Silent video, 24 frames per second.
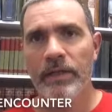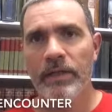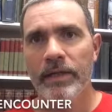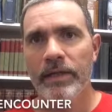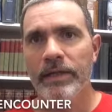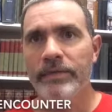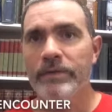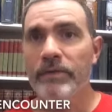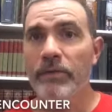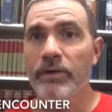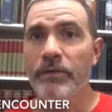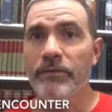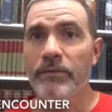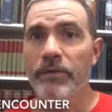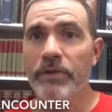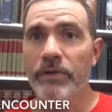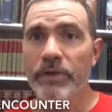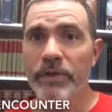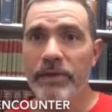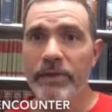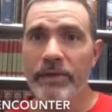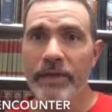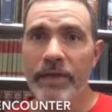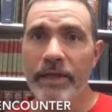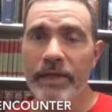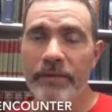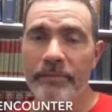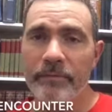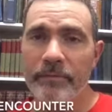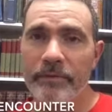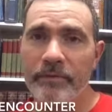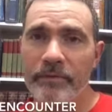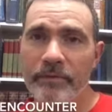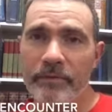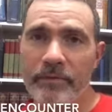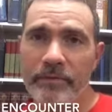And so if you're in that
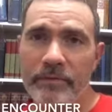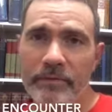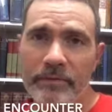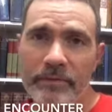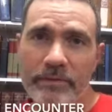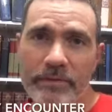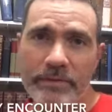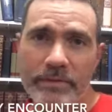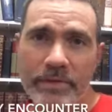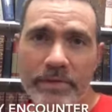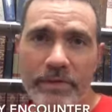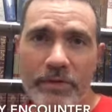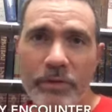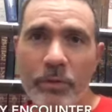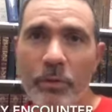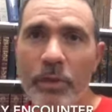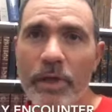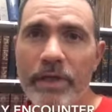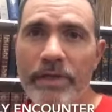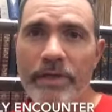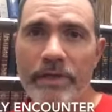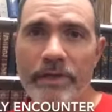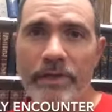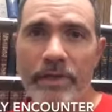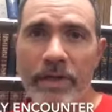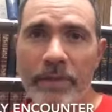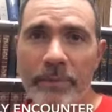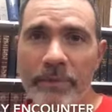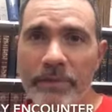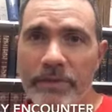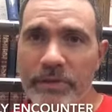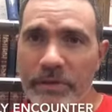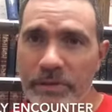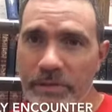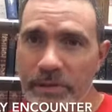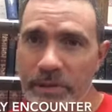situation, I
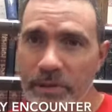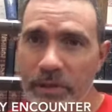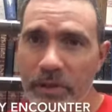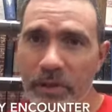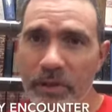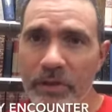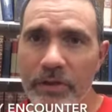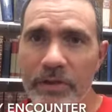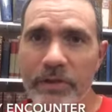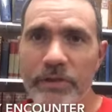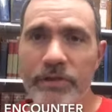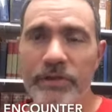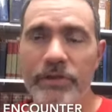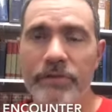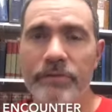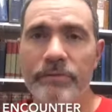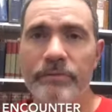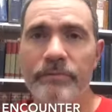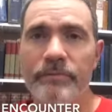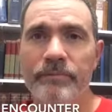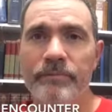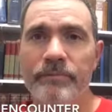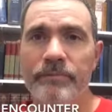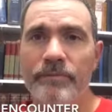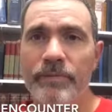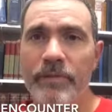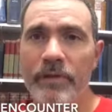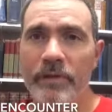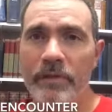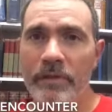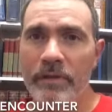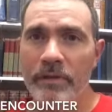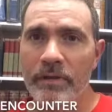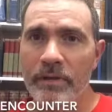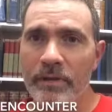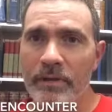would just encourage you
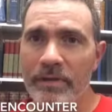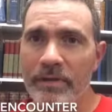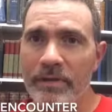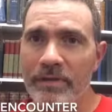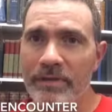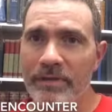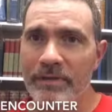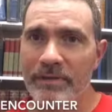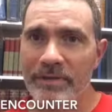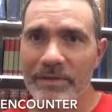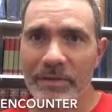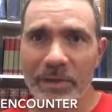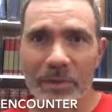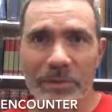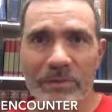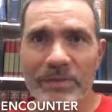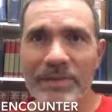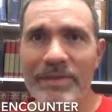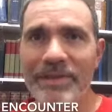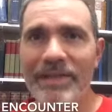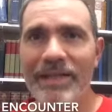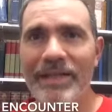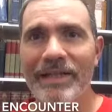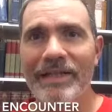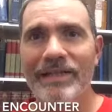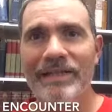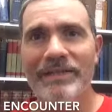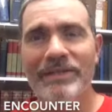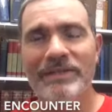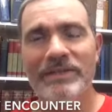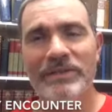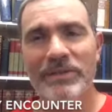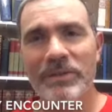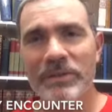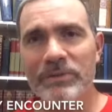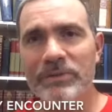don't delay.
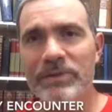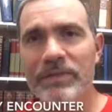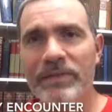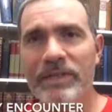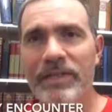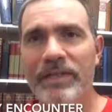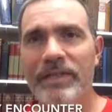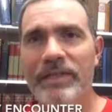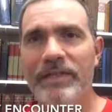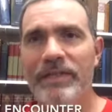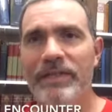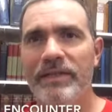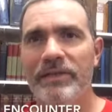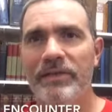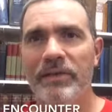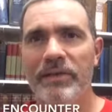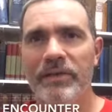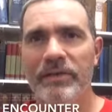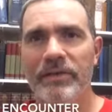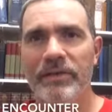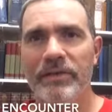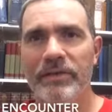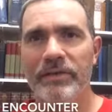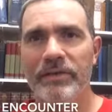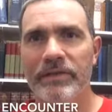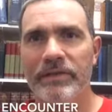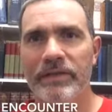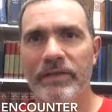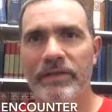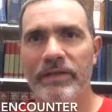Don't delay any longer.